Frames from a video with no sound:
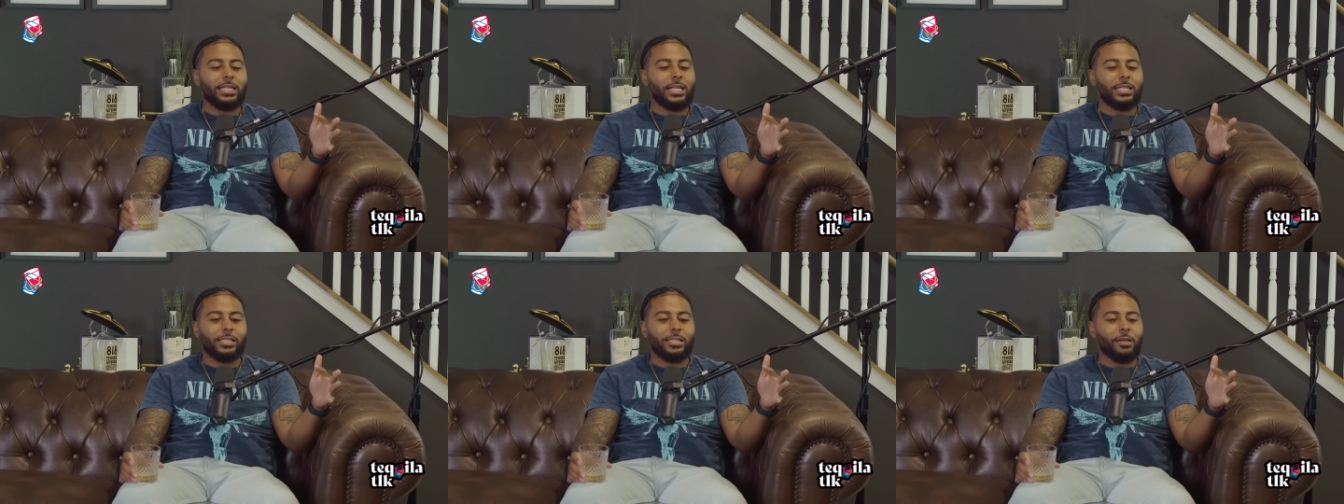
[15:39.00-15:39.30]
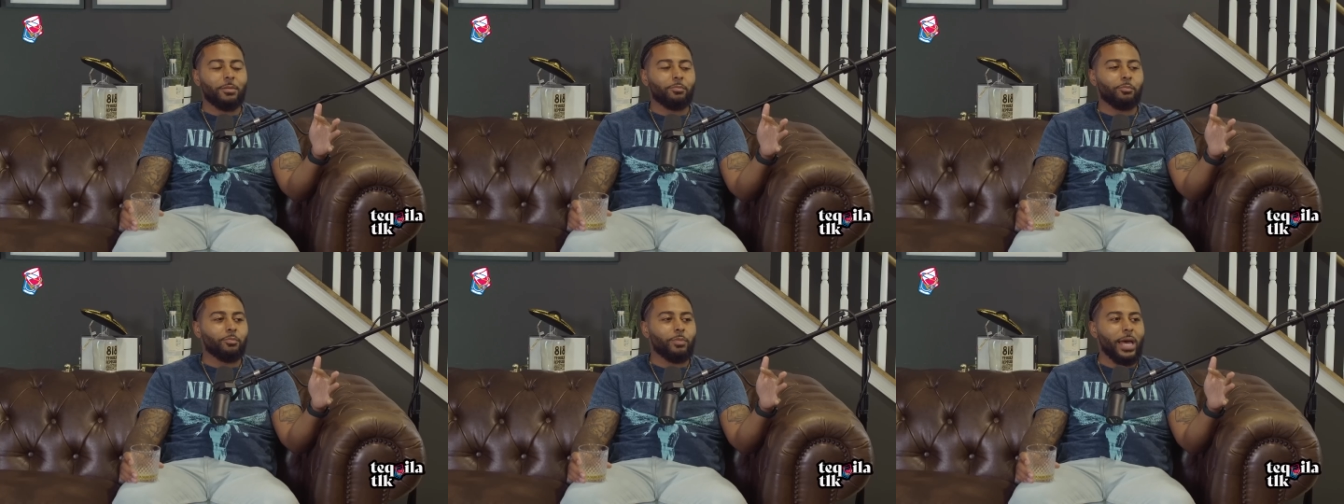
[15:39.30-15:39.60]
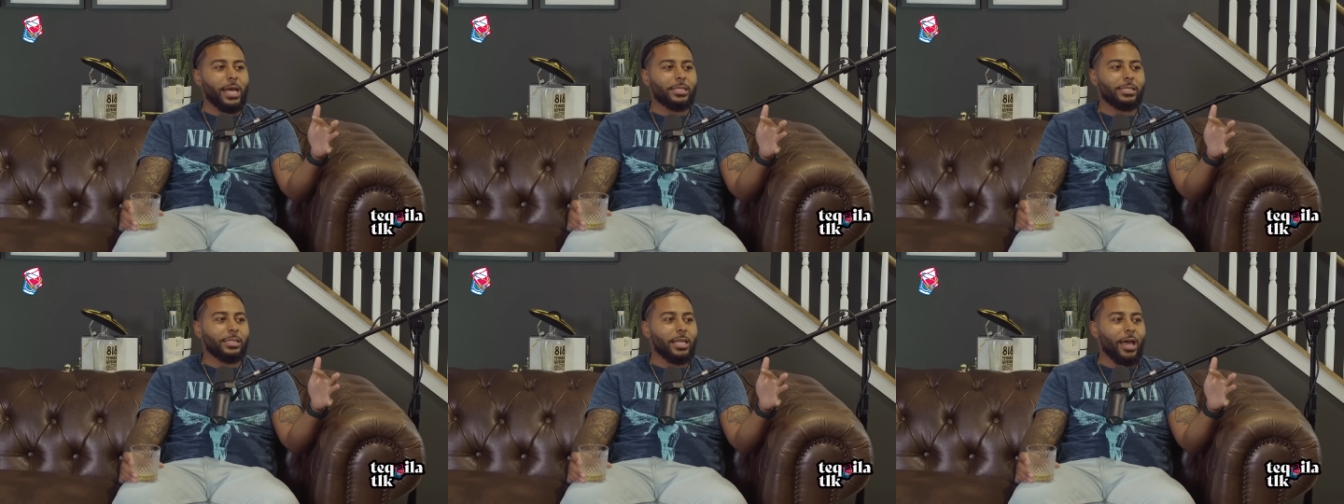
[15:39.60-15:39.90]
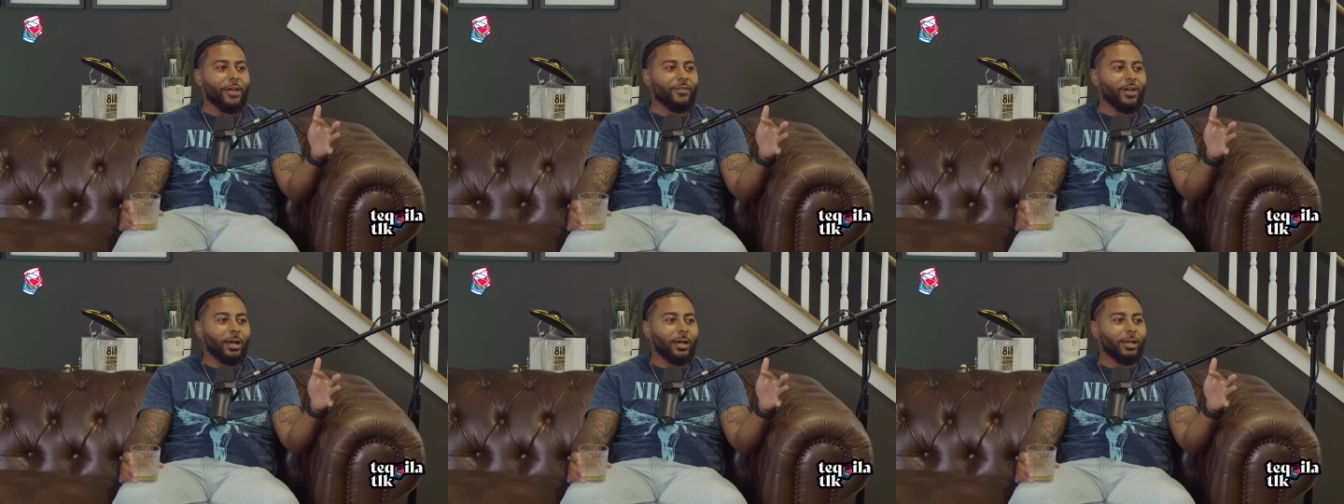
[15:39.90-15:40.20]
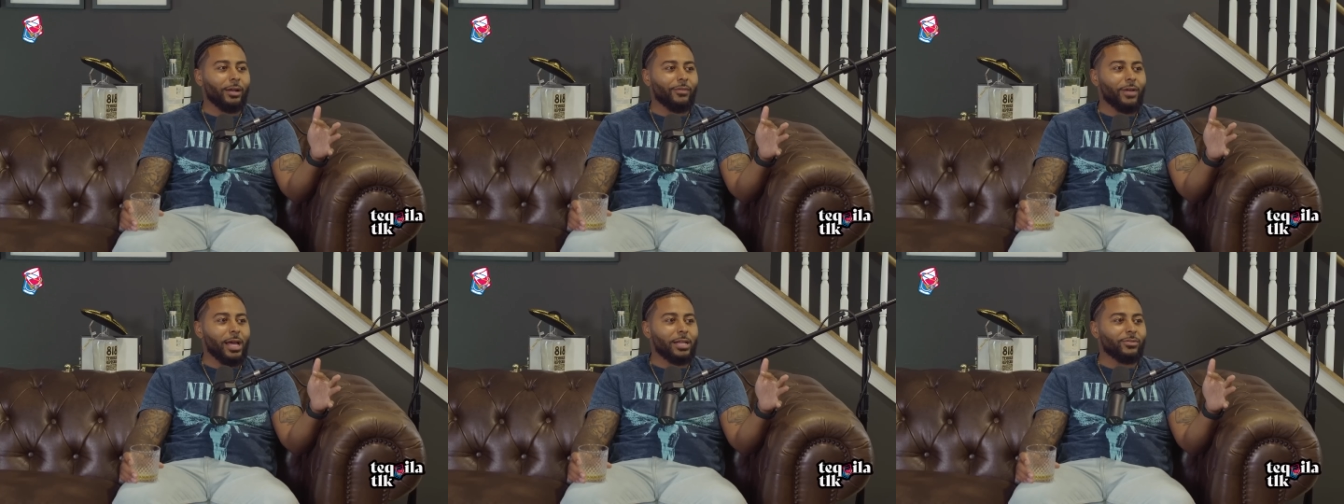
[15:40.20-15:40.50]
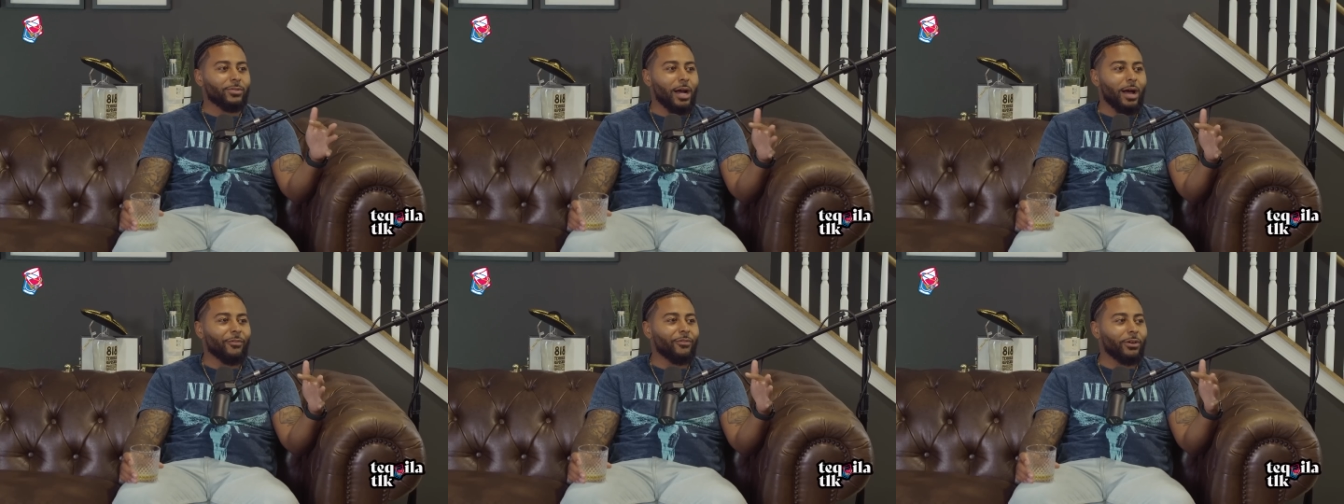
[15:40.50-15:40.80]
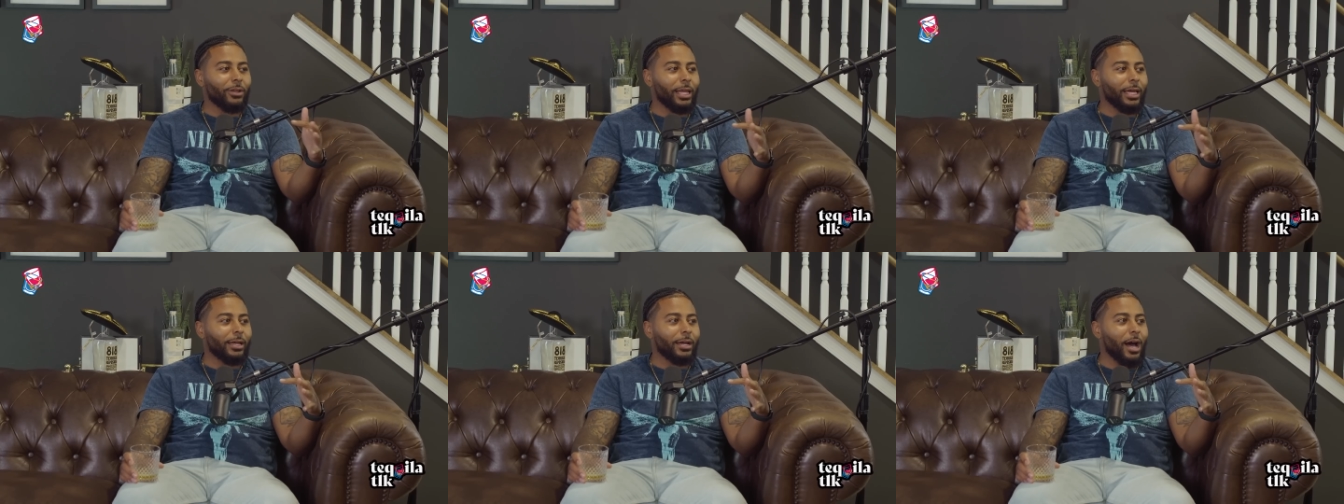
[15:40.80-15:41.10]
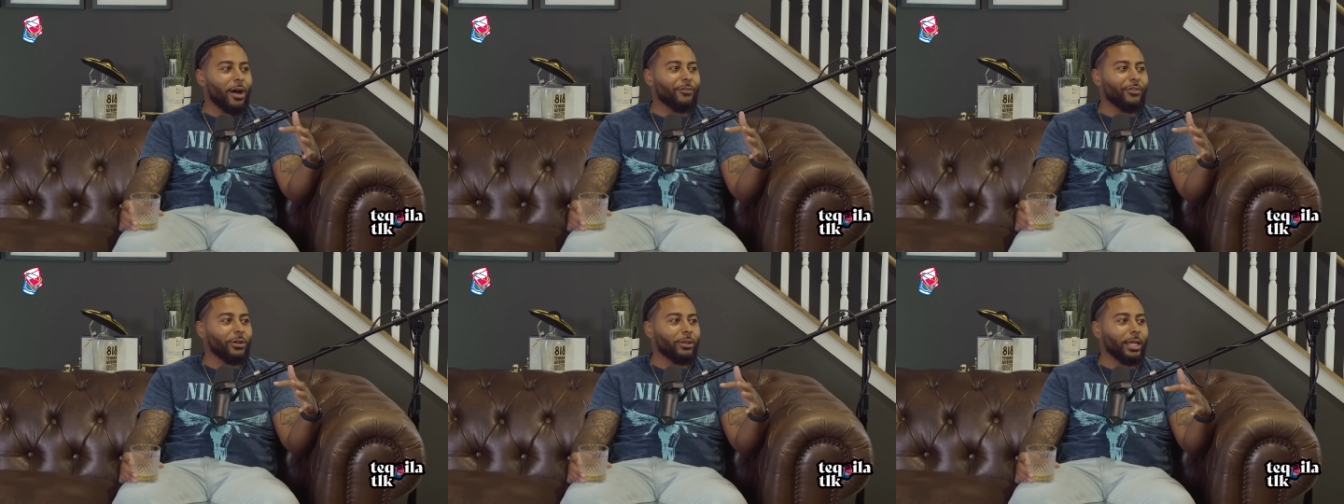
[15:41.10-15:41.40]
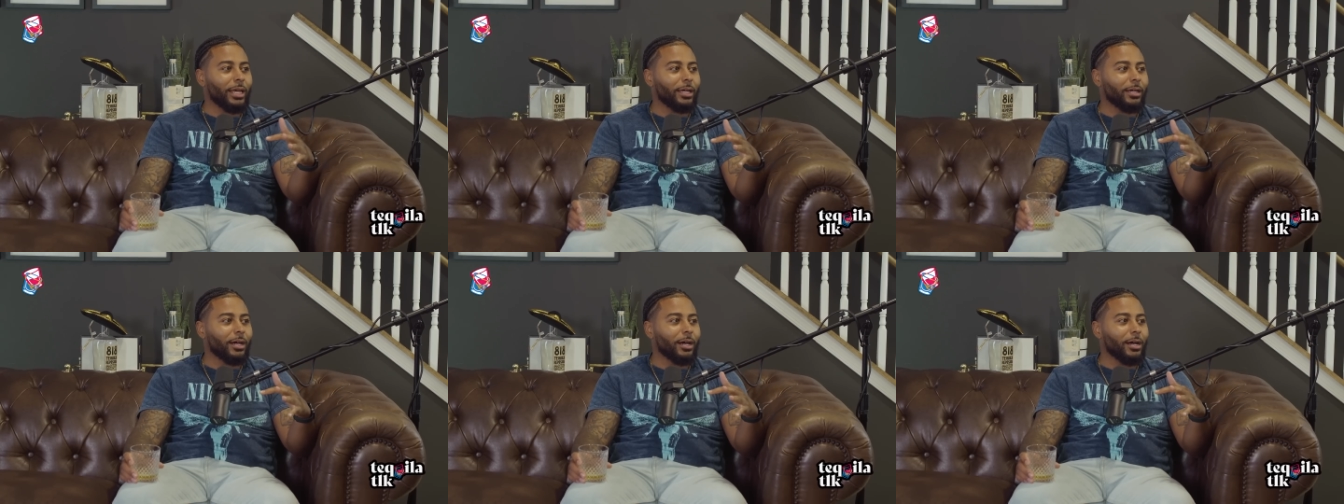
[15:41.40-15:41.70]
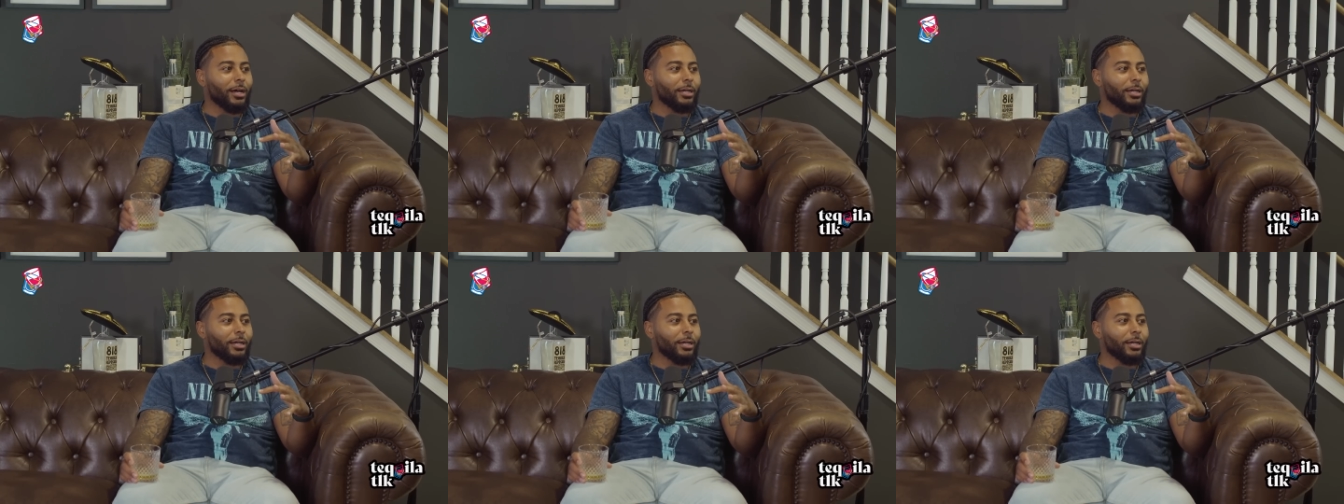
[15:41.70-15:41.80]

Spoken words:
is the best life I could have asked for. I felt like